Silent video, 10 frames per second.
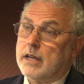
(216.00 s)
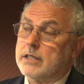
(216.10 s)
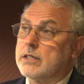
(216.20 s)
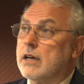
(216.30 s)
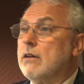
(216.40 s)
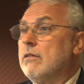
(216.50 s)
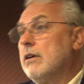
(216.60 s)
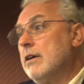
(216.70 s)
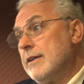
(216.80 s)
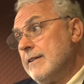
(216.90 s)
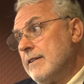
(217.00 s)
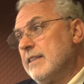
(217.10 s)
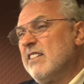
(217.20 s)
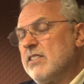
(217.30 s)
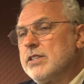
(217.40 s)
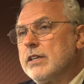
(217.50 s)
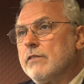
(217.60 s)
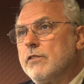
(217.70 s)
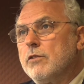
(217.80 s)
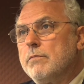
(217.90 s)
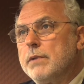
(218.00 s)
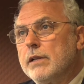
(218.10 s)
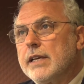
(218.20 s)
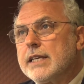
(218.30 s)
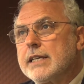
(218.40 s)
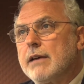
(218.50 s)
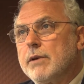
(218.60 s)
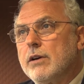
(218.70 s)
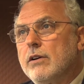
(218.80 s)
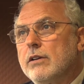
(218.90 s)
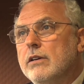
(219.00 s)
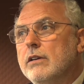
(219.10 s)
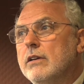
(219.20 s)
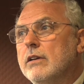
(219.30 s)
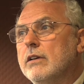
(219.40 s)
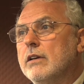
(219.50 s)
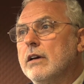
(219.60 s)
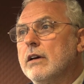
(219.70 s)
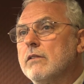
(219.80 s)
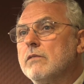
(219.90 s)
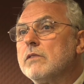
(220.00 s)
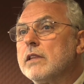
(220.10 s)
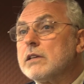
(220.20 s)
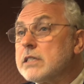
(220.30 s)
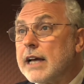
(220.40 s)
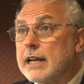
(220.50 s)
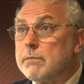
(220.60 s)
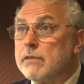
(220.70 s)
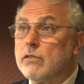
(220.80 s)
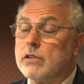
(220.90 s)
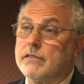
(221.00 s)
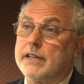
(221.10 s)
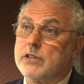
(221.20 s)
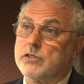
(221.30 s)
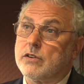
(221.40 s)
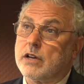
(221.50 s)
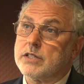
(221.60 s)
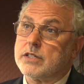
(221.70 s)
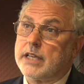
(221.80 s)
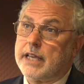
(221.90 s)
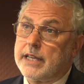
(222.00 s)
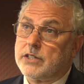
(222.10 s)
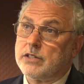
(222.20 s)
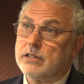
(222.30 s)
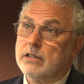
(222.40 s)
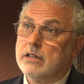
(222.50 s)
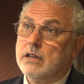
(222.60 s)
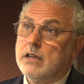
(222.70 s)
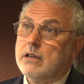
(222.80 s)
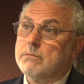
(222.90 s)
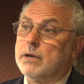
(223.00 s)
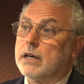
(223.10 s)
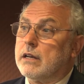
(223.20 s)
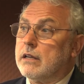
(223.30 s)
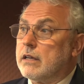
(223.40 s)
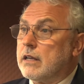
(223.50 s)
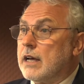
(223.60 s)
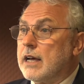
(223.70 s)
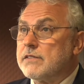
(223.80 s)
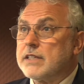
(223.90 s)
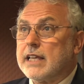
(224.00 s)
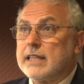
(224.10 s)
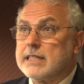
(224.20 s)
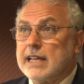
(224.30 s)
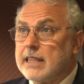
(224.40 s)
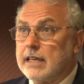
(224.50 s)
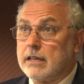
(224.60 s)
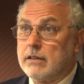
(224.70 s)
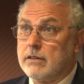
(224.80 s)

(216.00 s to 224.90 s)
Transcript: And so there are still a few buildings coming on that started before the financial crisis hit, but after that there's nothing.